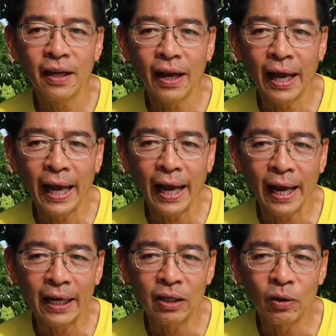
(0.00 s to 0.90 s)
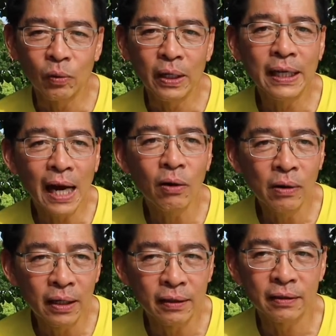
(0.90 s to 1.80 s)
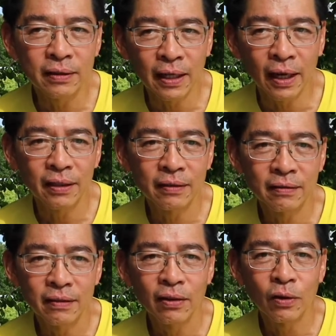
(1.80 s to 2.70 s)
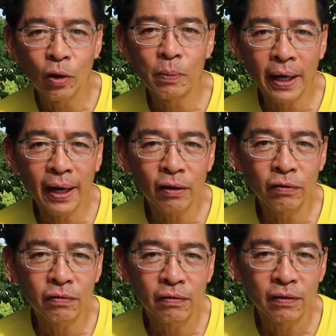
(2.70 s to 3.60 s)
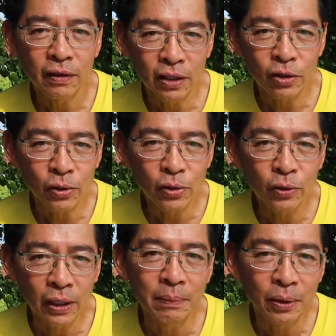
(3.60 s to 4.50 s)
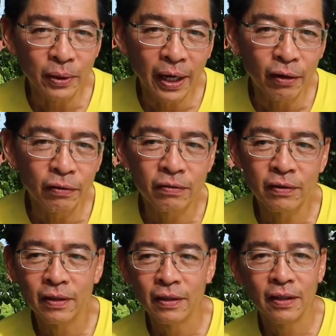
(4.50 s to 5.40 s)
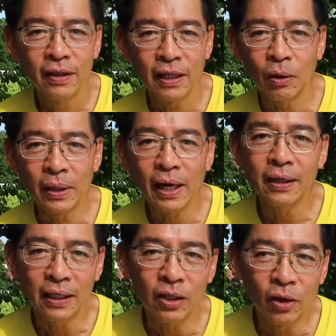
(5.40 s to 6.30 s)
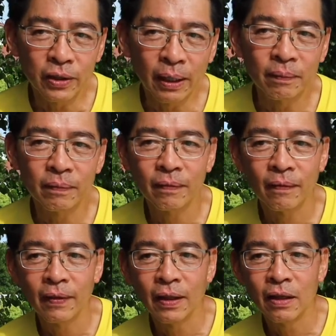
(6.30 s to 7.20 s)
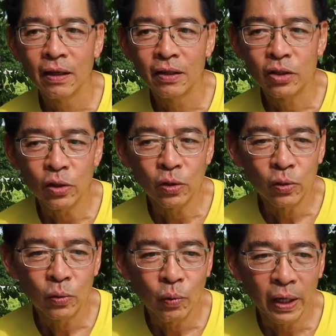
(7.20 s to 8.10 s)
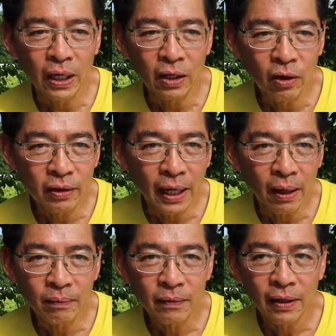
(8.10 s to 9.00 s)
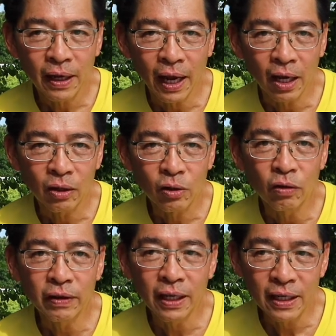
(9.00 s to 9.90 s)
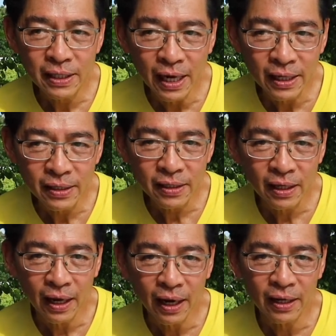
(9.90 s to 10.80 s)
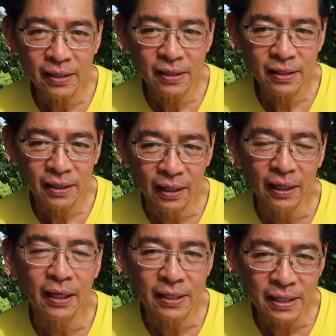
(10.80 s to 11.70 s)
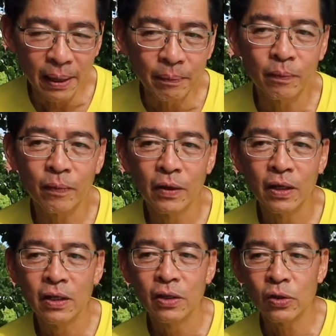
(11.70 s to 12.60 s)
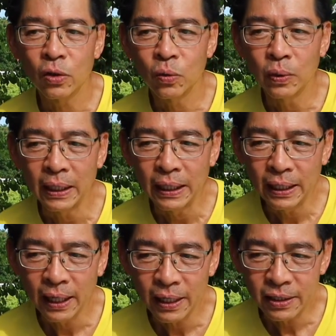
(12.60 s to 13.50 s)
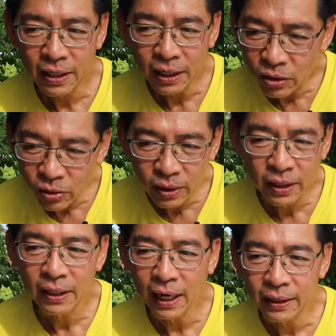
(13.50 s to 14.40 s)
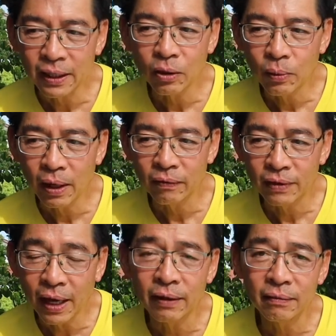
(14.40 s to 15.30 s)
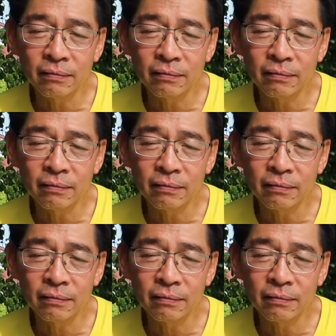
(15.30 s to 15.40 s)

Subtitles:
And we now learn that global health is also neighborhood health, that we can't ignore them. So we ignore them and COVID hits us as it hits them. So we, as a country, I think we have done